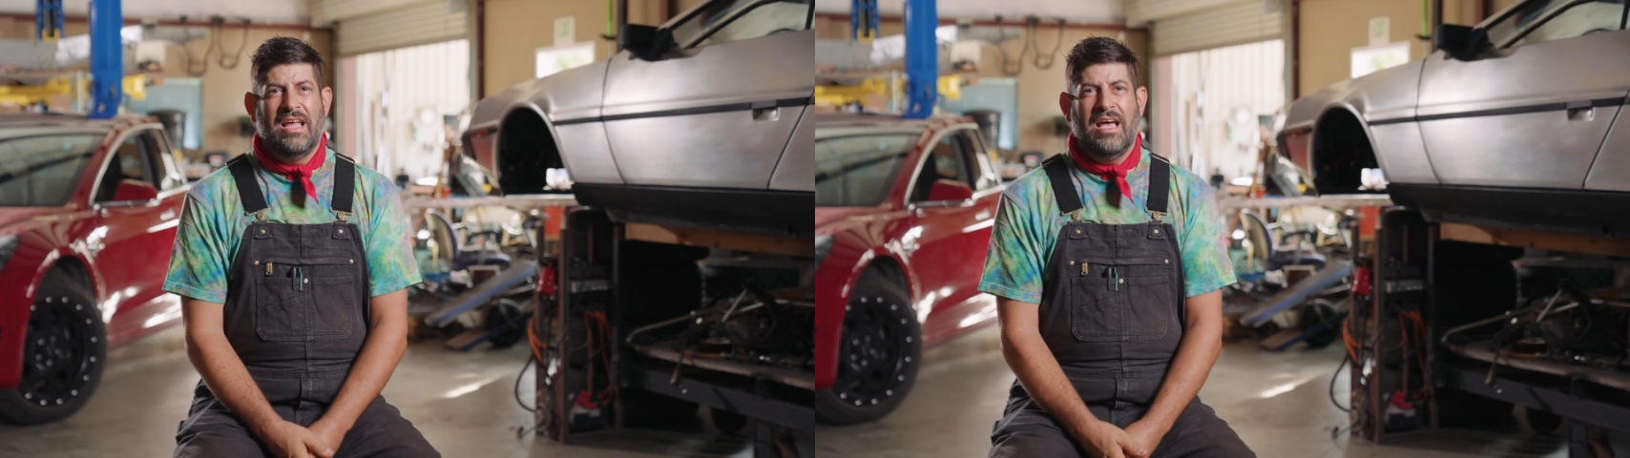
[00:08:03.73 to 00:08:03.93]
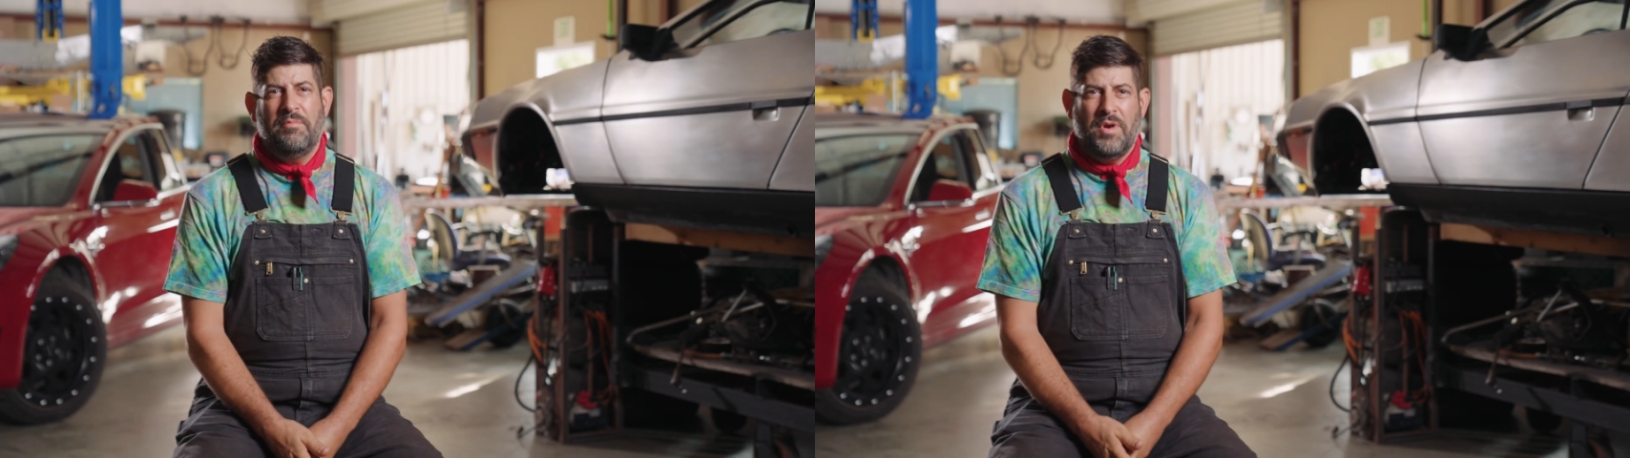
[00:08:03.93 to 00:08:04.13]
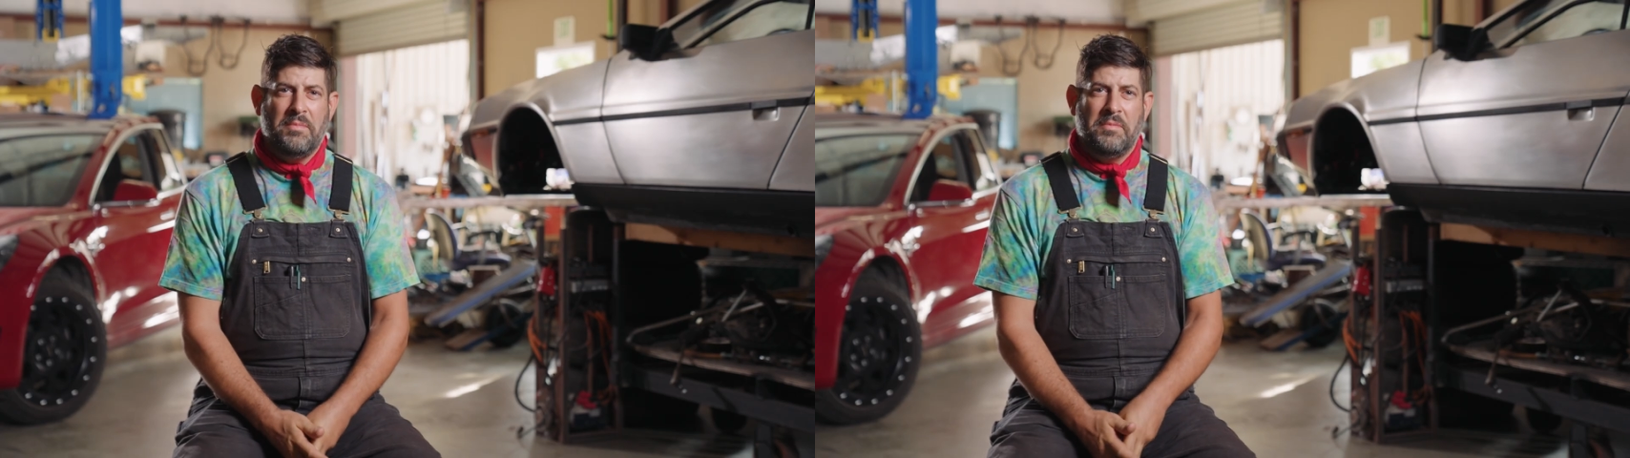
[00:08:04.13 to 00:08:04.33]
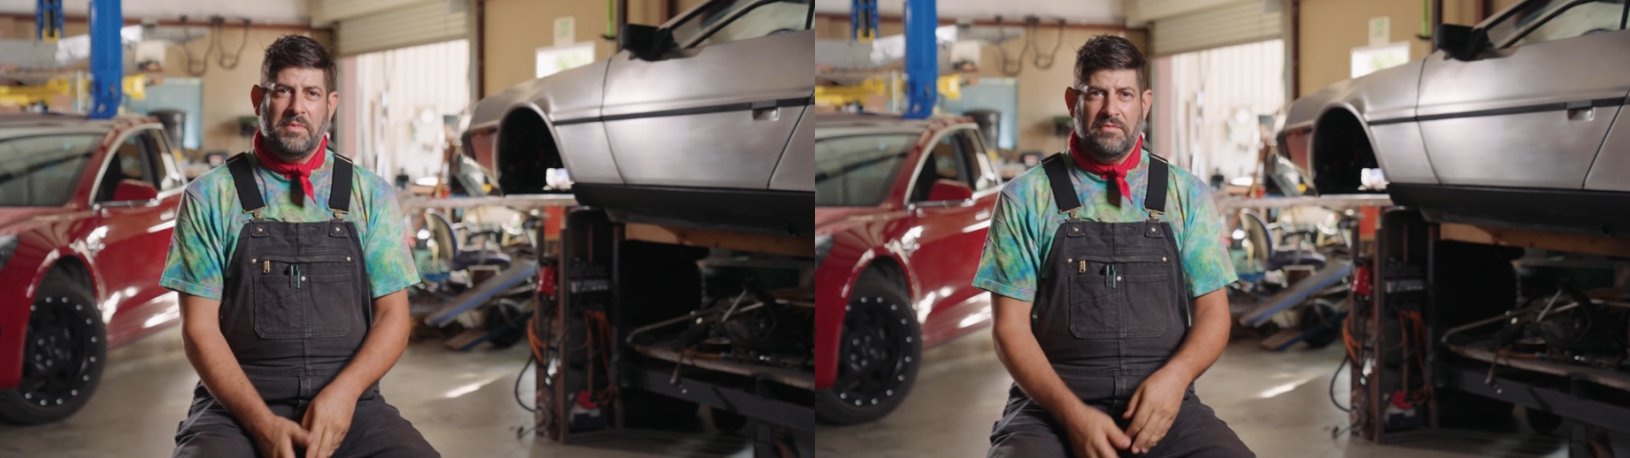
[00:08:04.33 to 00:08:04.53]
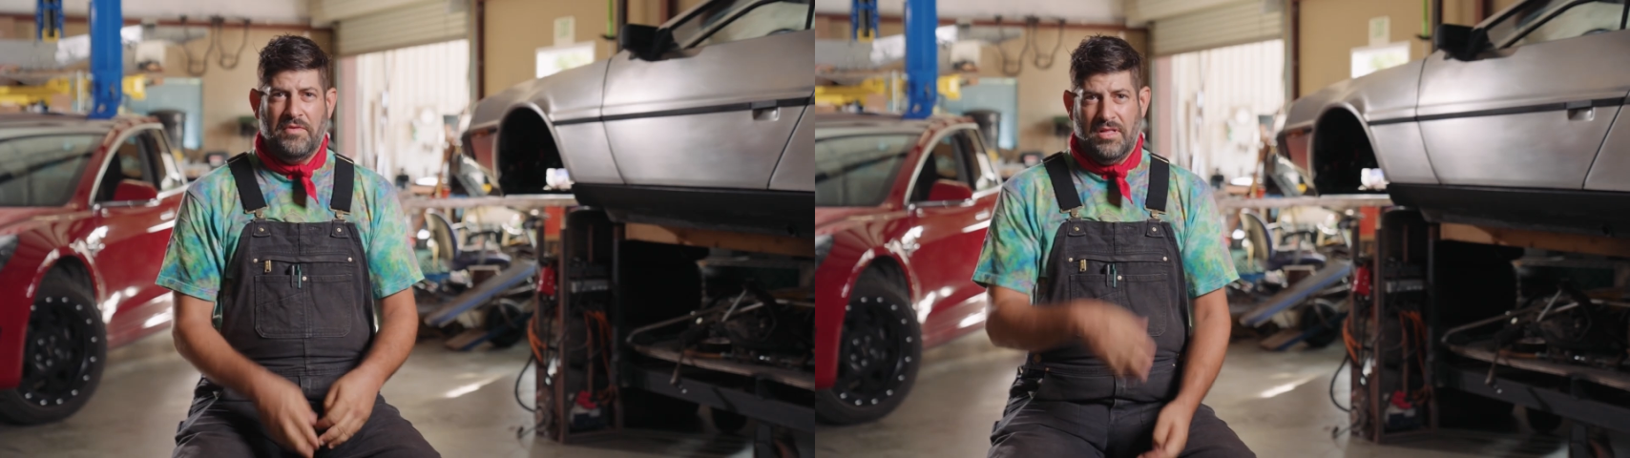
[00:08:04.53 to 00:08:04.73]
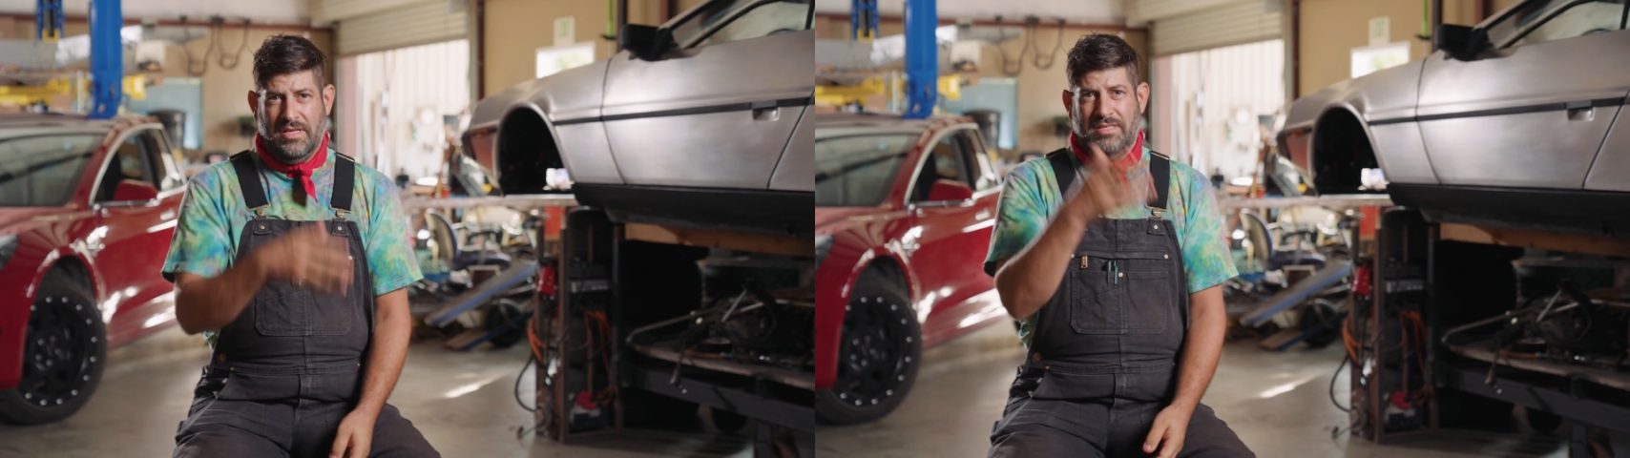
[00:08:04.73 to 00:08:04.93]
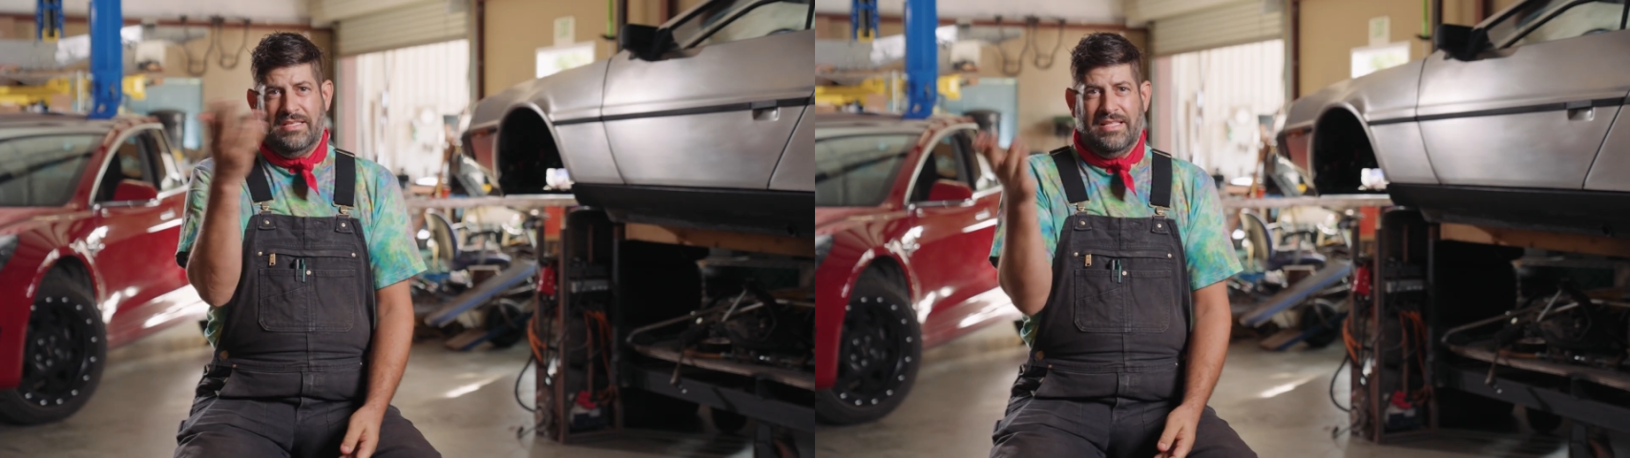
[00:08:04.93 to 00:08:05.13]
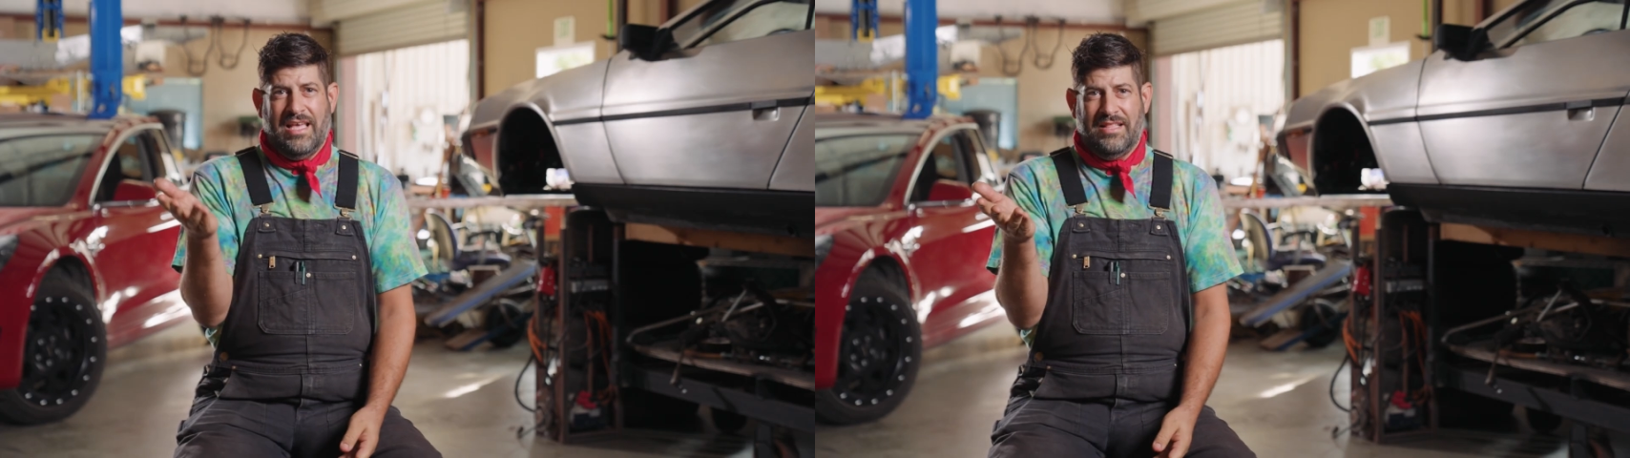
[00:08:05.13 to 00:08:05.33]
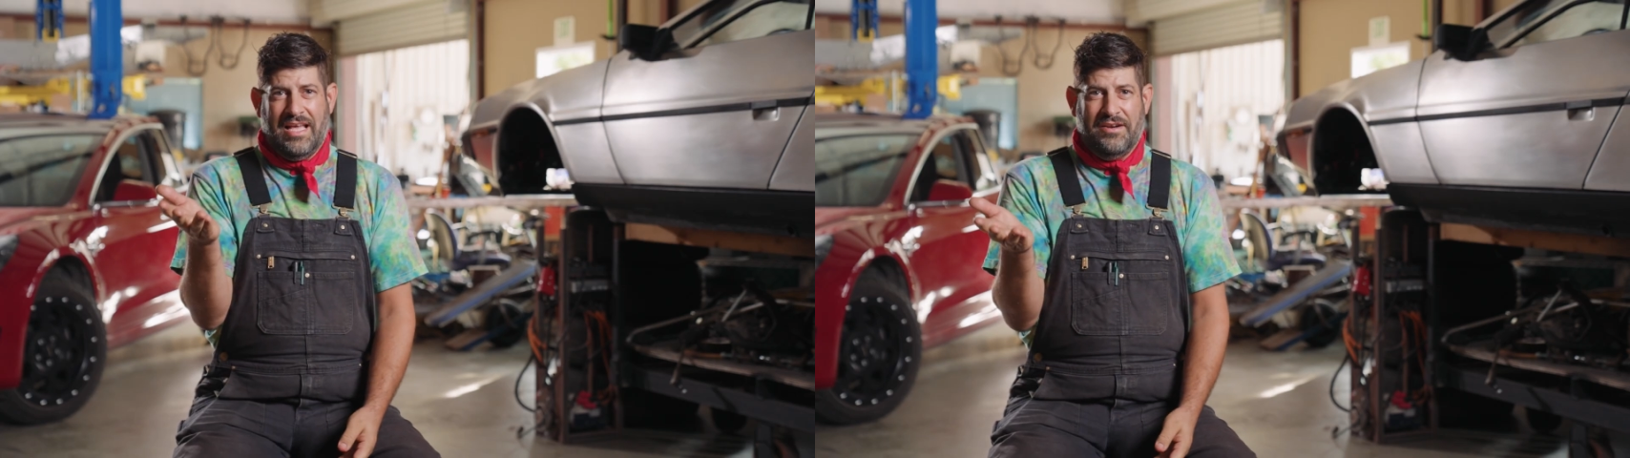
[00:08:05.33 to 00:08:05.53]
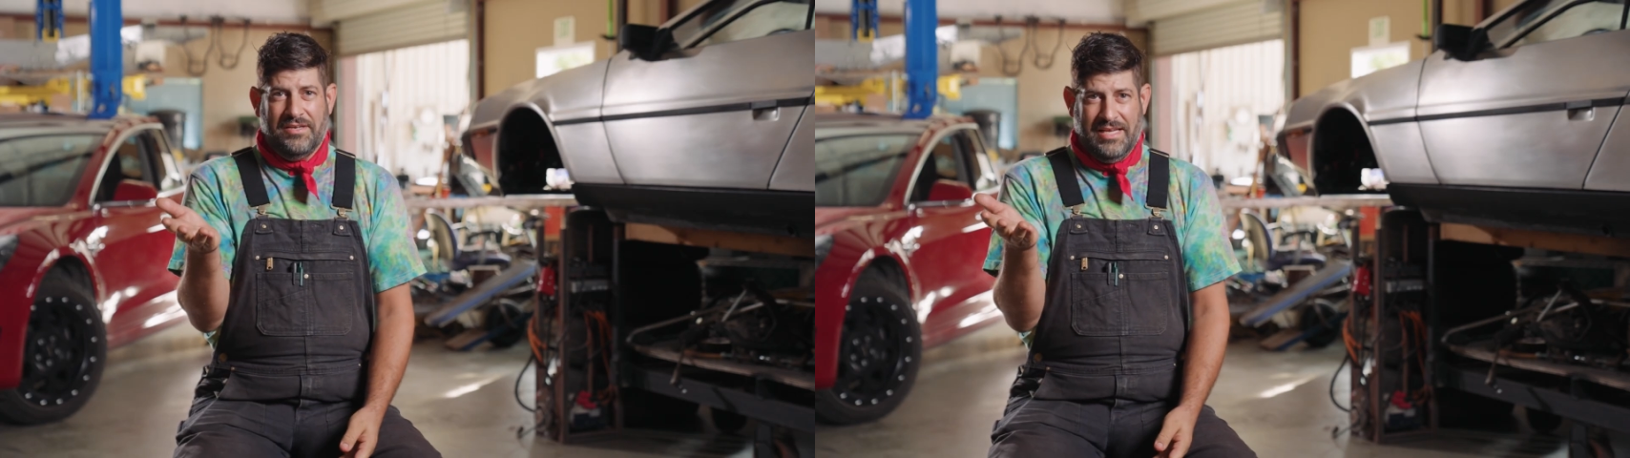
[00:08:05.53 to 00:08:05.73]
I probably fall into that
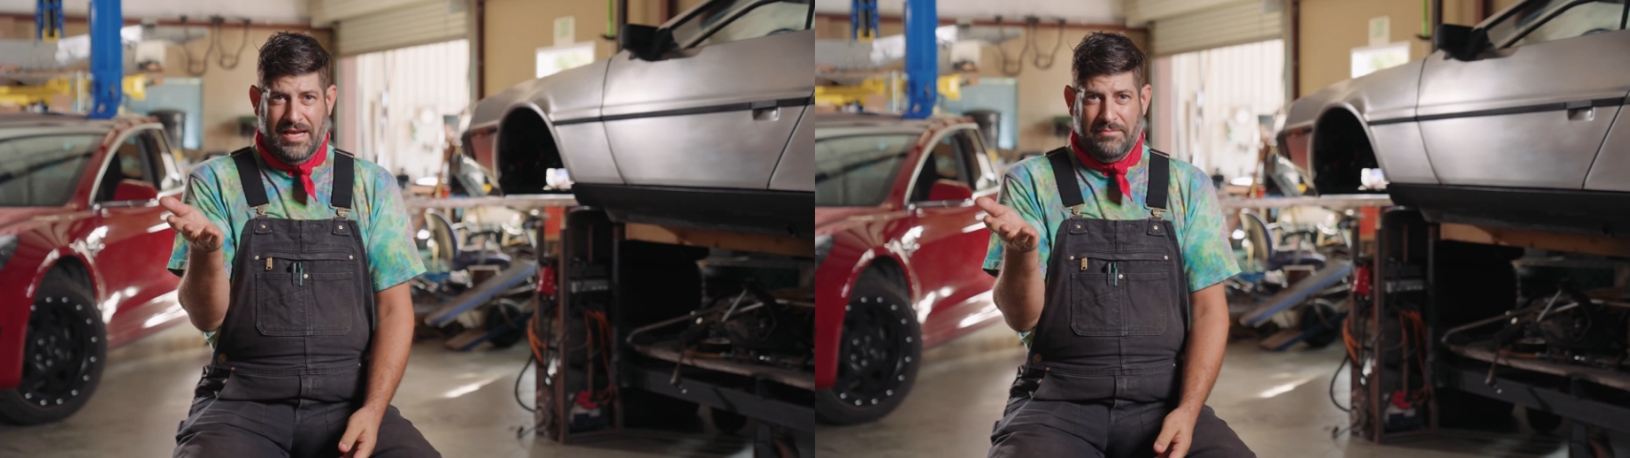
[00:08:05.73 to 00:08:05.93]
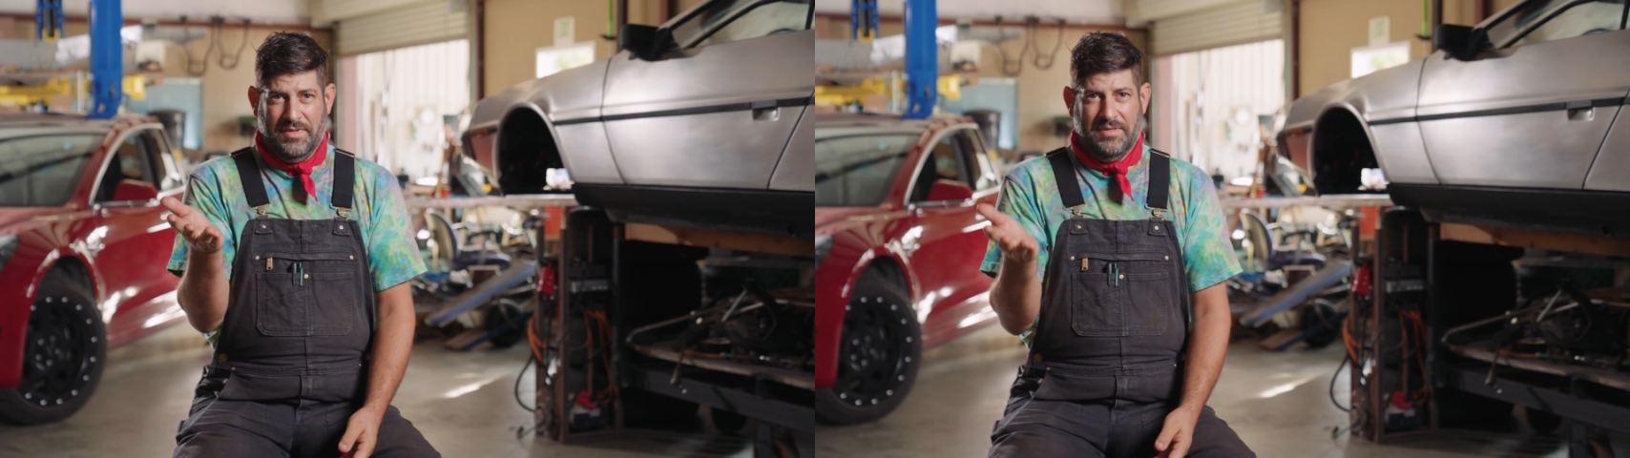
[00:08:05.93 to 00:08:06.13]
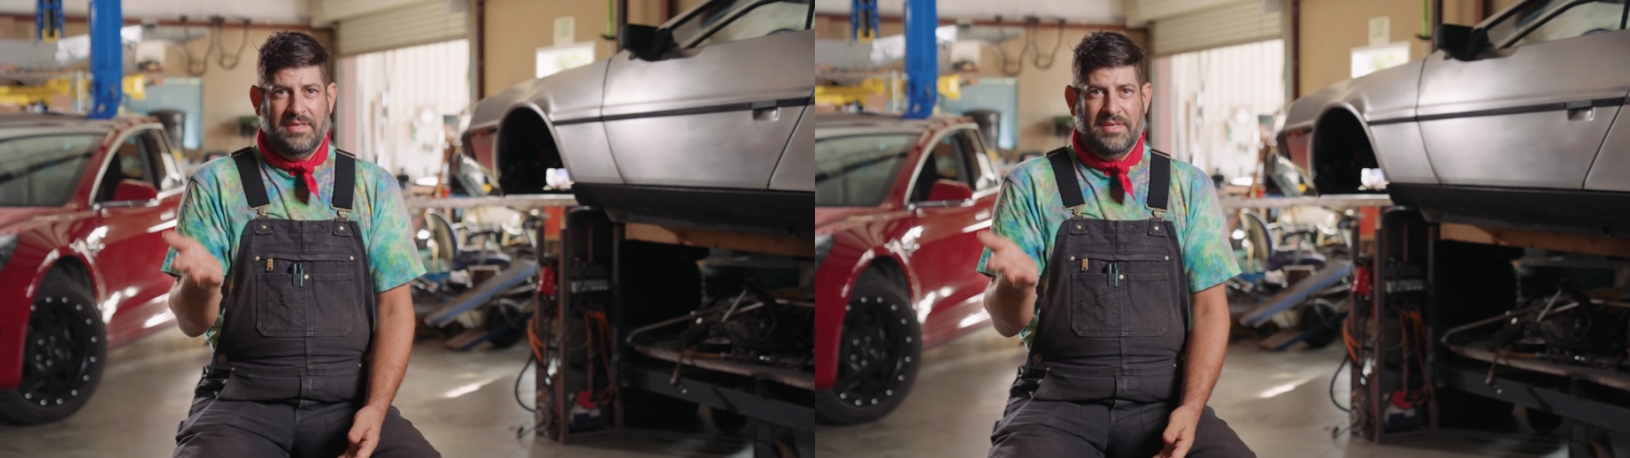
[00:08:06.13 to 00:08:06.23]
latter camp.